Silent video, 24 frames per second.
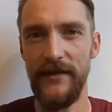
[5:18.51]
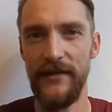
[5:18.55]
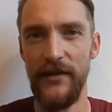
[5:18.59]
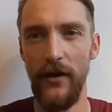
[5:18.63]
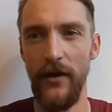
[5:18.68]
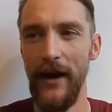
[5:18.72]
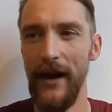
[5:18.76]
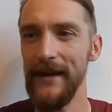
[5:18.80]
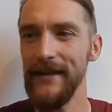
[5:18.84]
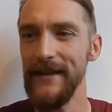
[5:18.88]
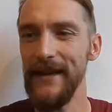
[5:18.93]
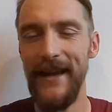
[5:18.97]

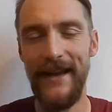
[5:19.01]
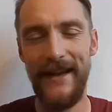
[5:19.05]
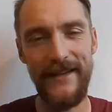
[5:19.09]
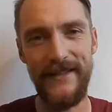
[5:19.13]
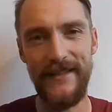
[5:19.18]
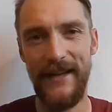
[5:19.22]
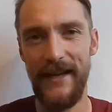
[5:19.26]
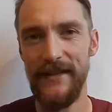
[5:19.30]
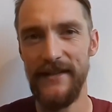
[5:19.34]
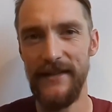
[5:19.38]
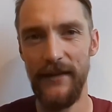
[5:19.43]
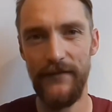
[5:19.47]
So I did
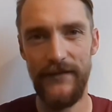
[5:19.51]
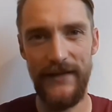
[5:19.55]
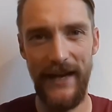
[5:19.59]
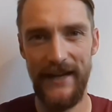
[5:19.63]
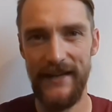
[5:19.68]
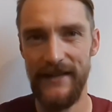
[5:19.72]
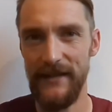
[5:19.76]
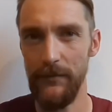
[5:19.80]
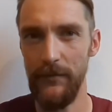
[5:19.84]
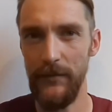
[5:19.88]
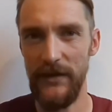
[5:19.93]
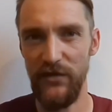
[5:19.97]
extensive
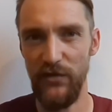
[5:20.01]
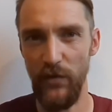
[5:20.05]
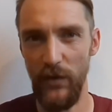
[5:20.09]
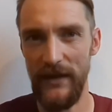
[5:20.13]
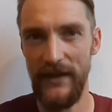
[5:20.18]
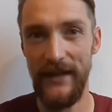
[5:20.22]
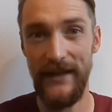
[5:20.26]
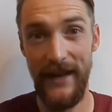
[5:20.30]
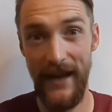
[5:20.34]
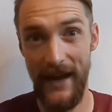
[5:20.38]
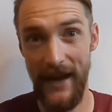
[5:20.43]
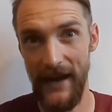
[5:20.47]
testing between
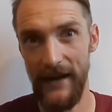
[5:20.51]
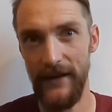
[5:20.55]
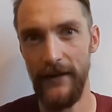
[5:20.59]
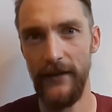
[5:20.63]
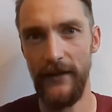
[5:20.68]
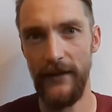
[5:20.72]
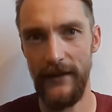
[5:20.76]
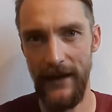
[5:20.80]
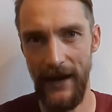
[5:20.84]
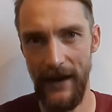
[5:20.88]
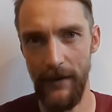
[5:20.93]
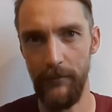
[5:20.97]
the 9
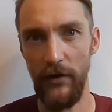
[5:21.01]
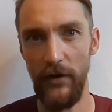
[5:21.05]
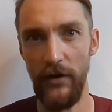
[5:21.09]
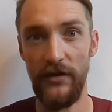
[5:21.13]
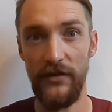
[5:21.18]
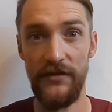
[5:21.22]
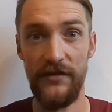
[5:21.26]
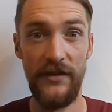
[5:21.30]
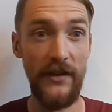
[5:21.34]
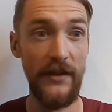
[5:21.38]
and the 9 Plus.